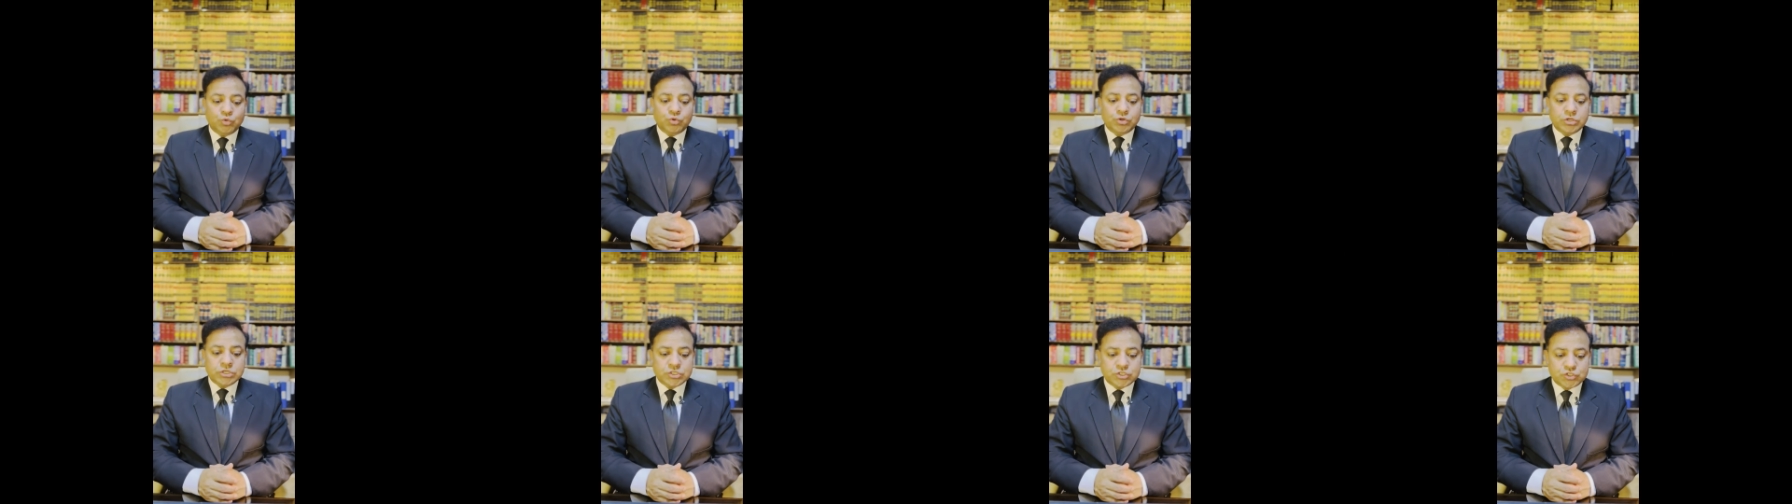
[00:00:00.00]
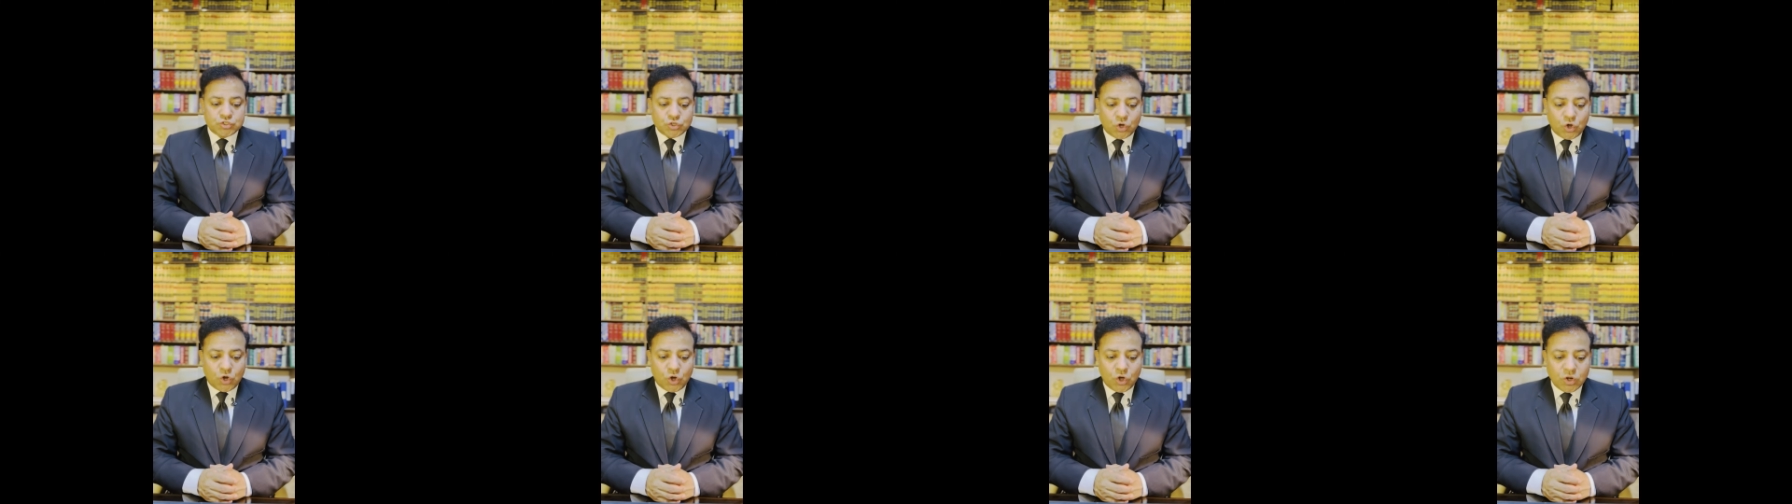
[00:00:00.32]

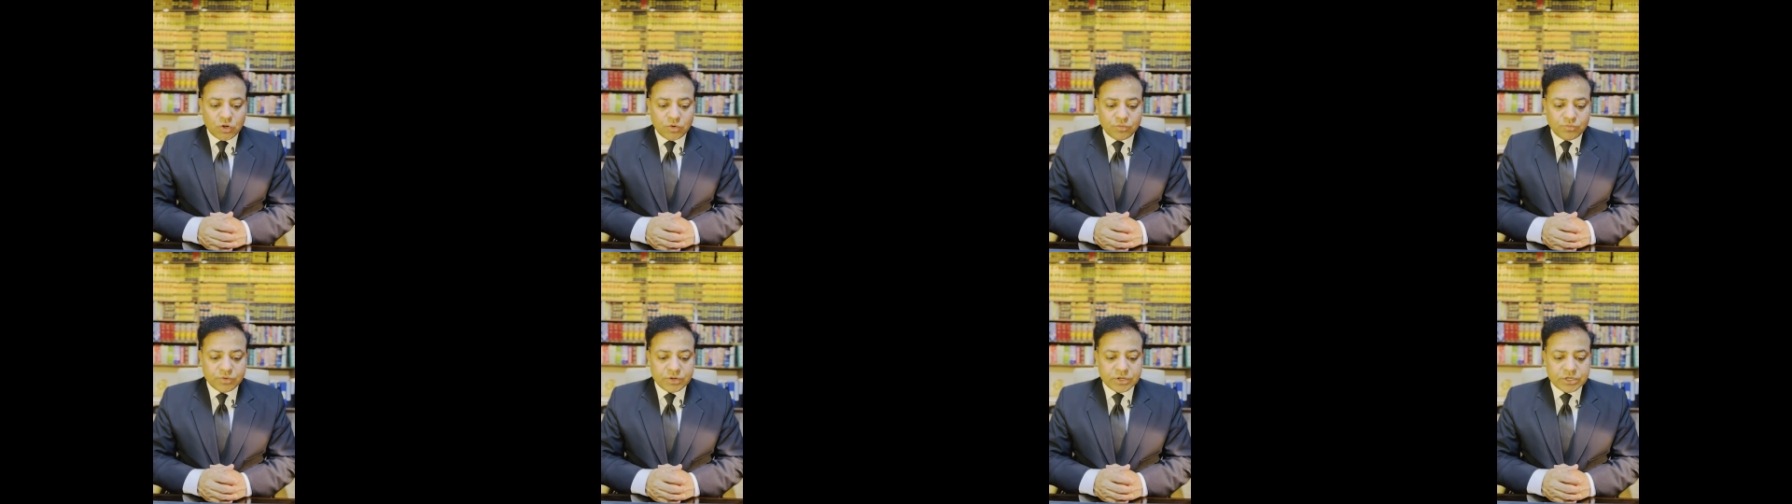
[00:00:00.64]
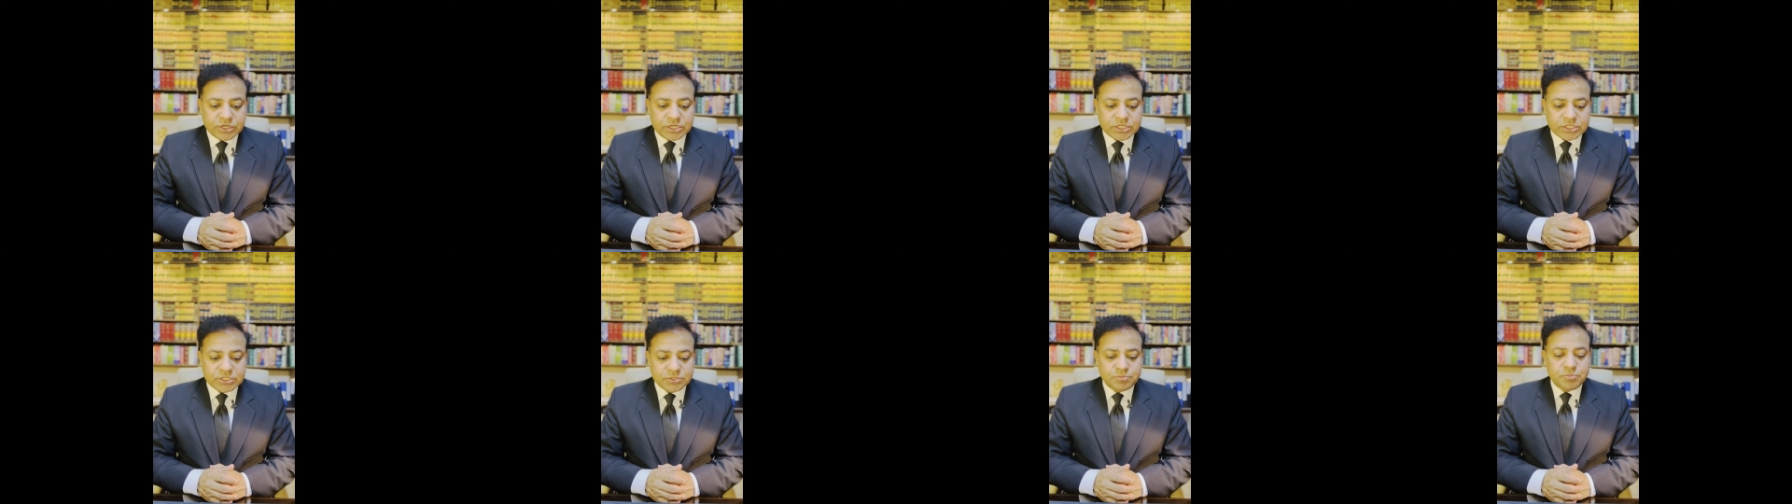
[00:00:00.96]
resolve
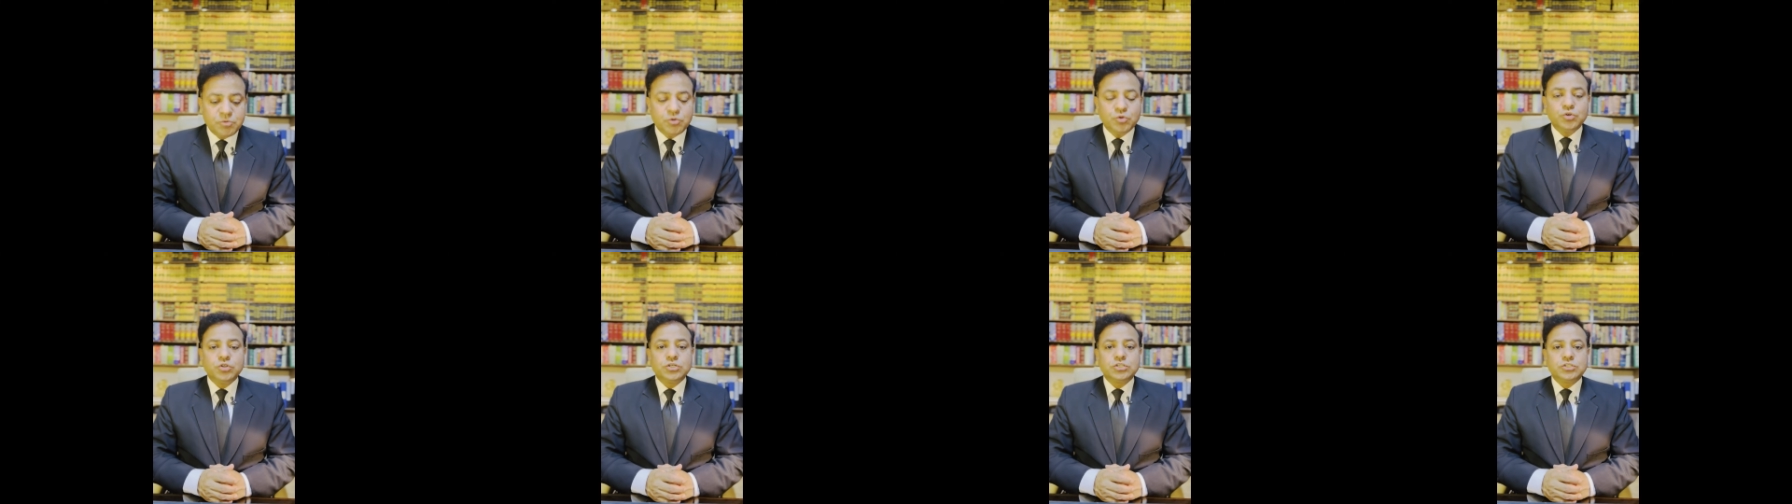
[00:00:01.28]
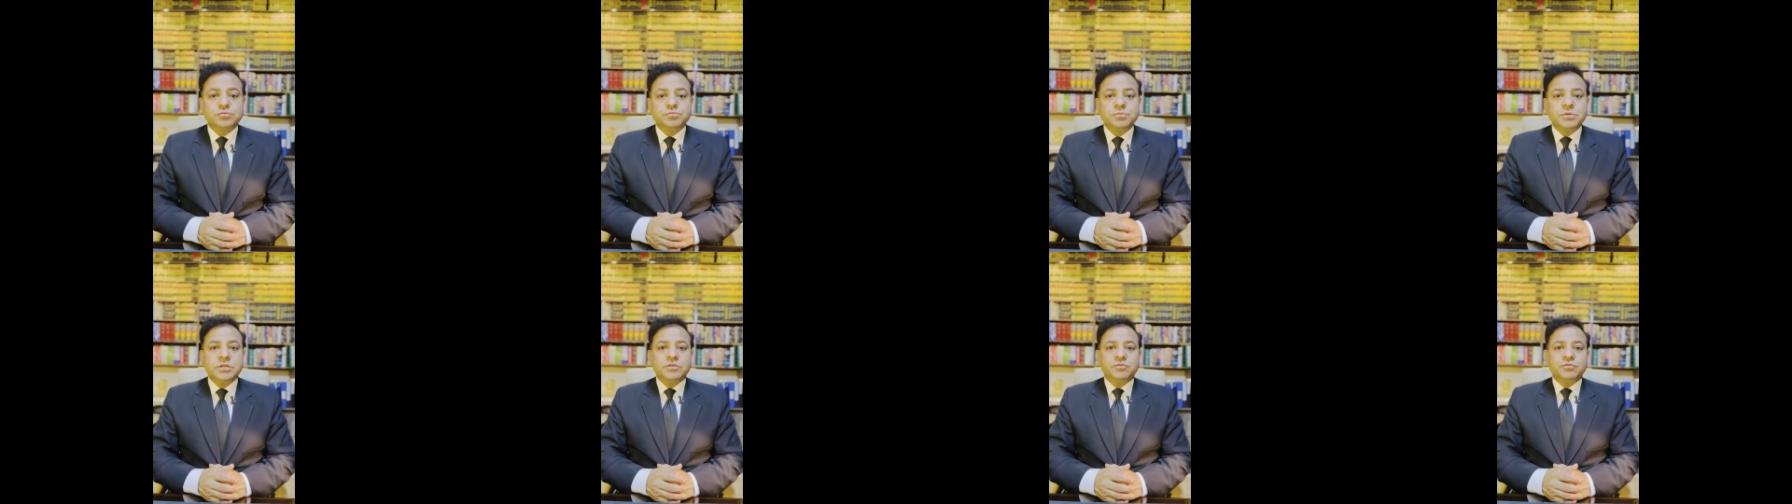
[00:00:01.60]
disputes
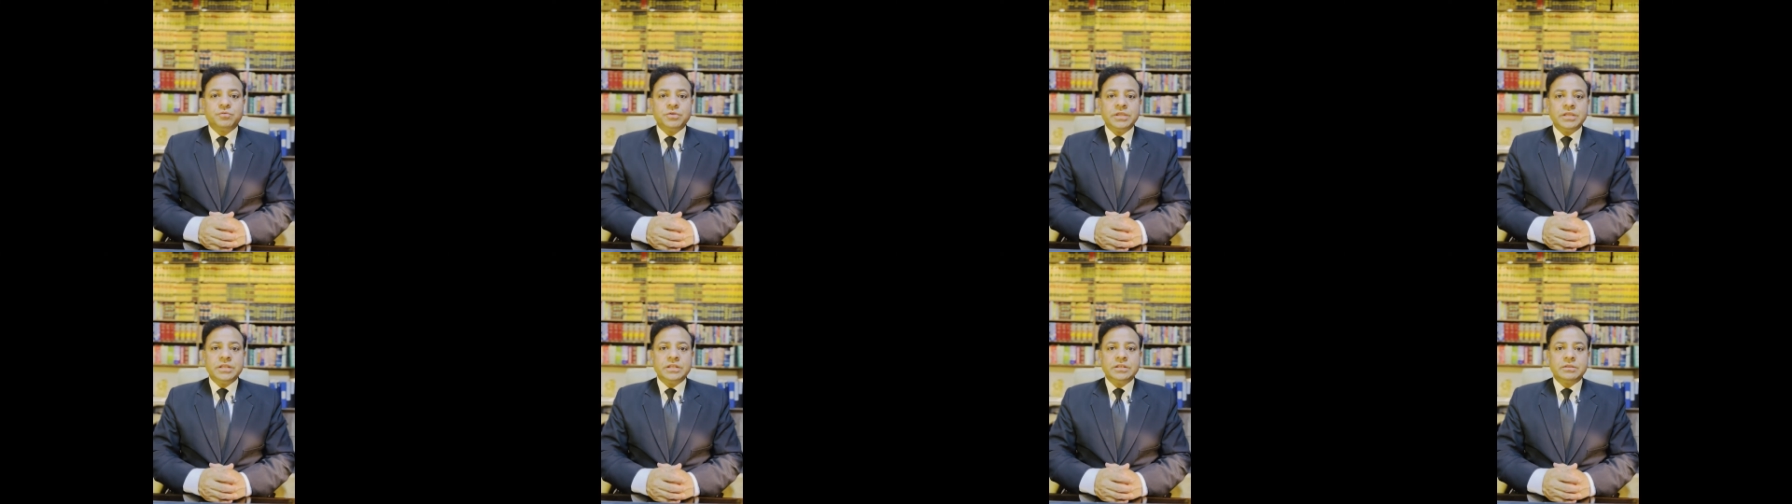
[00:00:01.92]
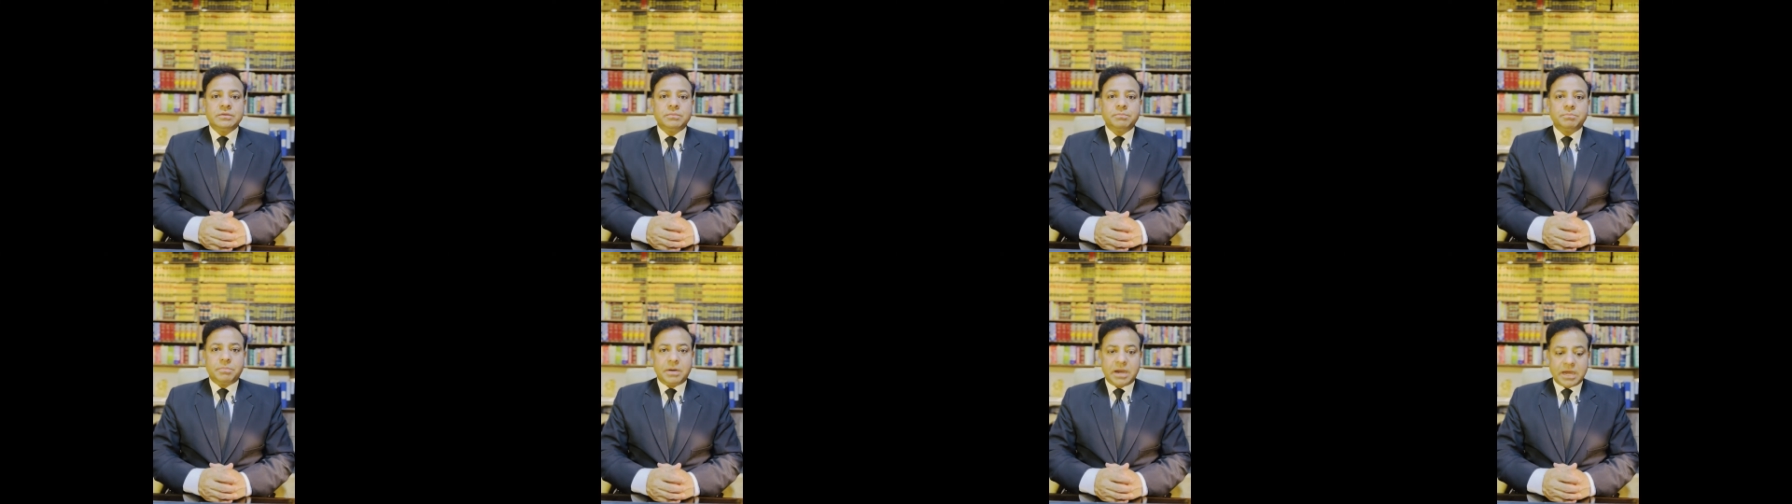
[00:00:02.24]

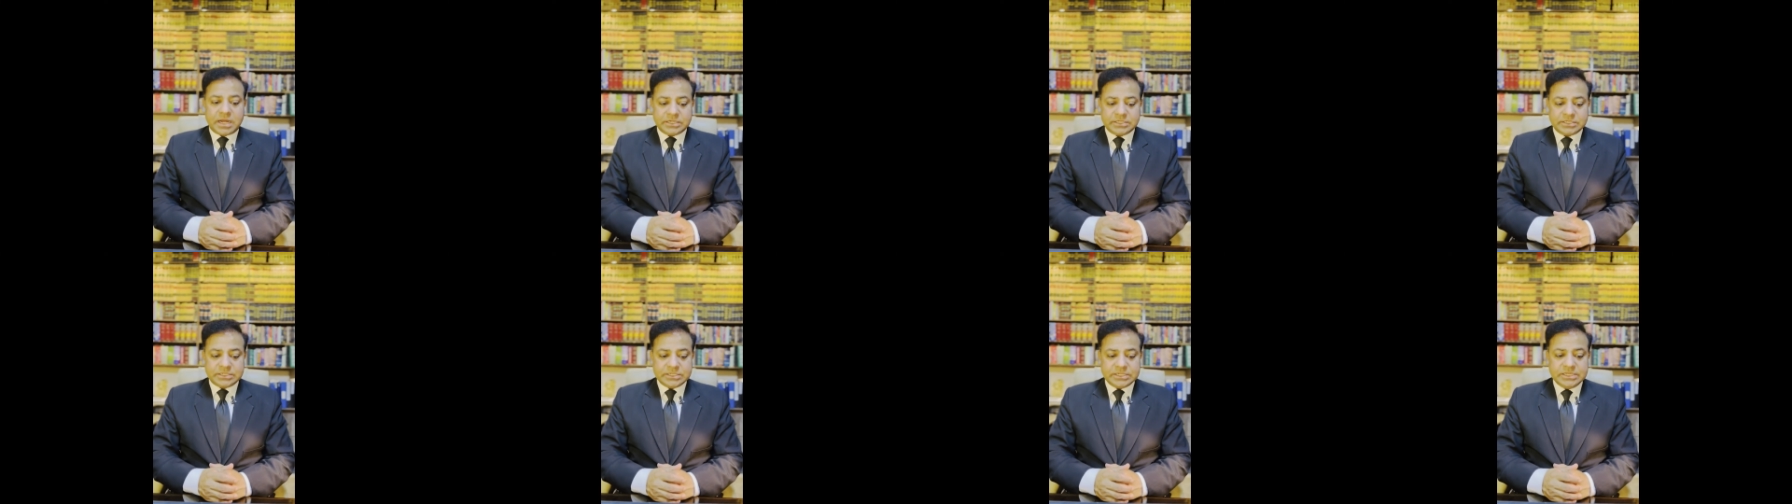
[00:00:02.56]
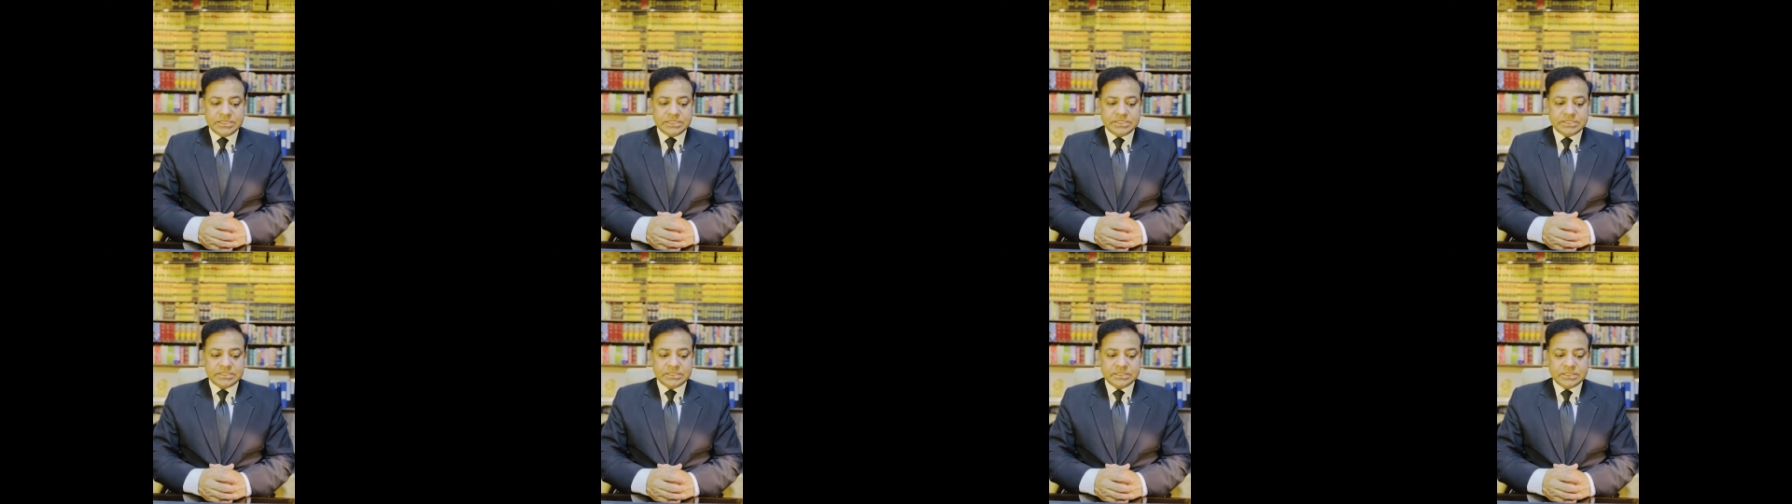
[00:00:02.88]
between
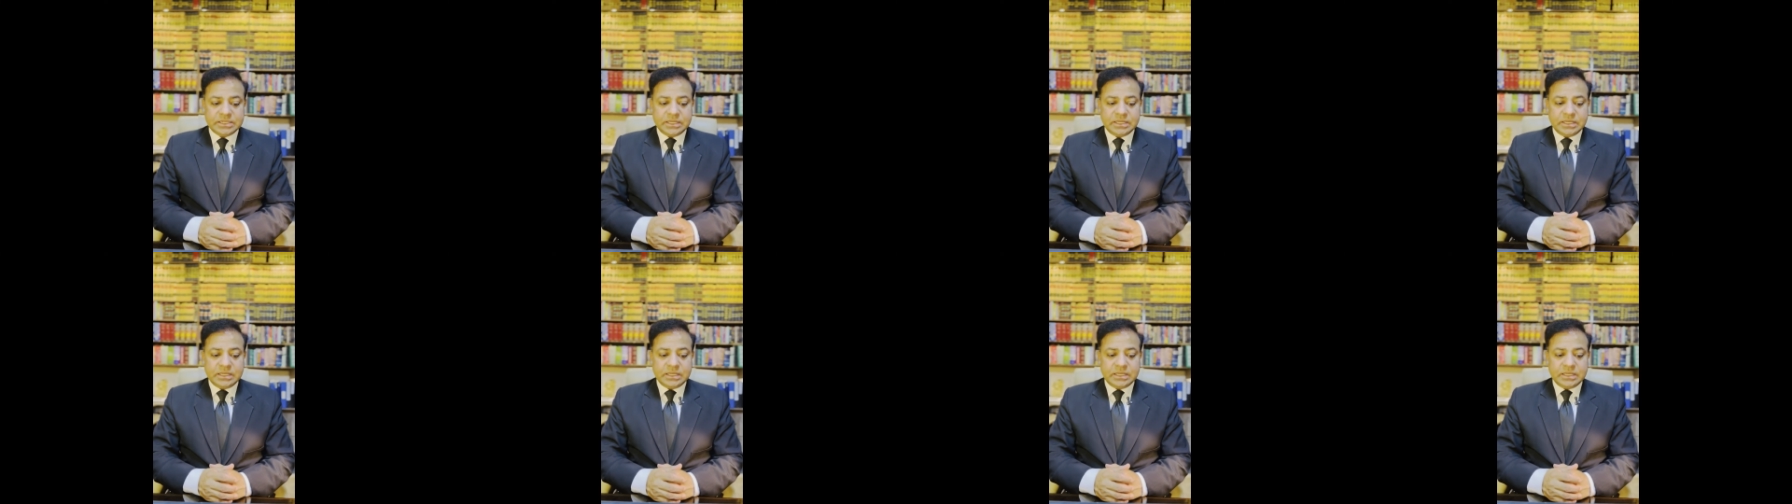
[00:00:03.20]
parties,